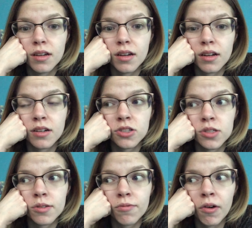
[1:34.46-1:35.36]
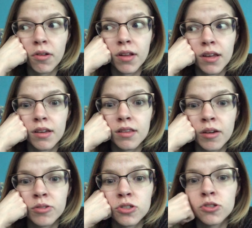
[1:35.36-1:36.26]
And I just felt like that
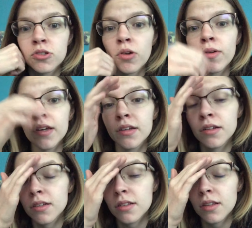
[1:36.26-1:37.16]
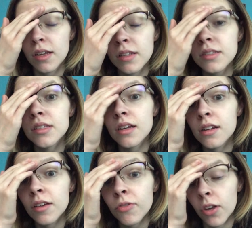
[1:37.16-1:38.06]
was just so
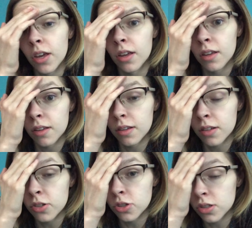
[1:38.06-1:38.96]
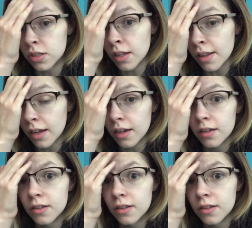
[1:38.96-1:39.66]
insignificant and just silly.